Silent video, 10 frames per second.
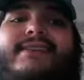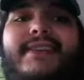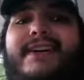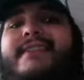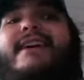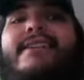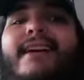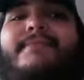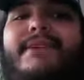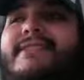You'll hit that
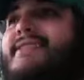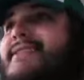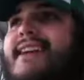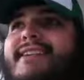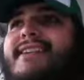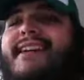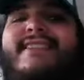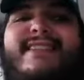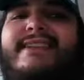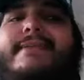like buttons and say, can I
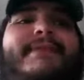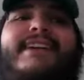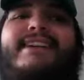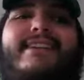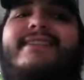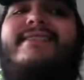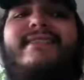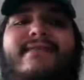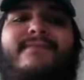just keep hitting this?